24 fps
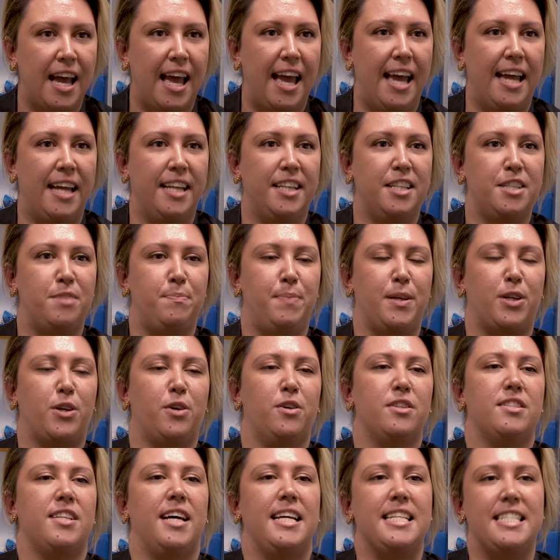and
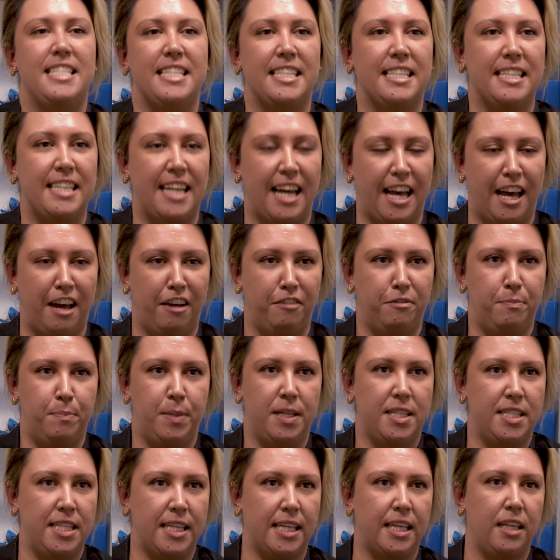because I didn't have
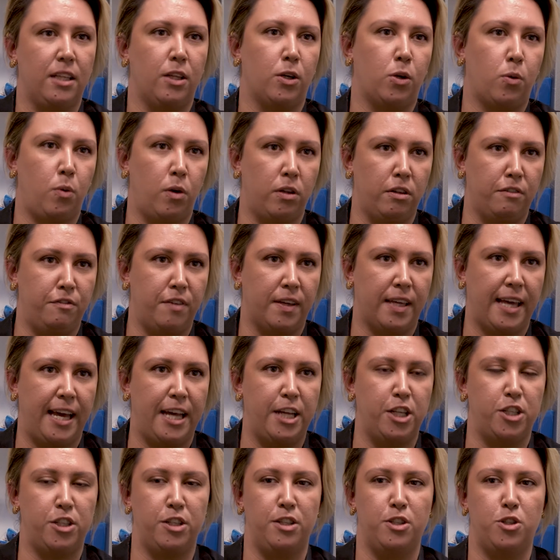particular
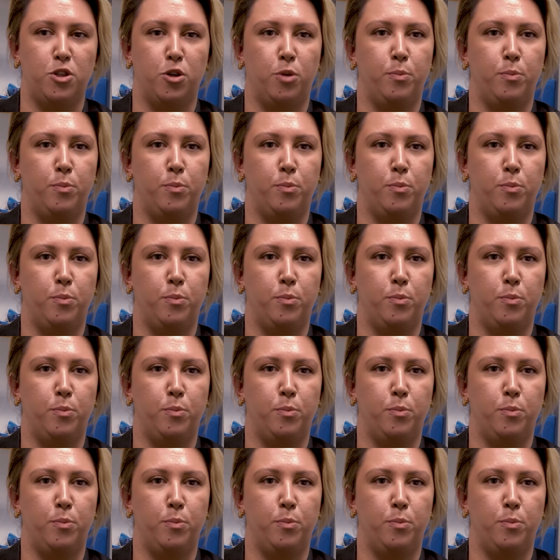qualifications,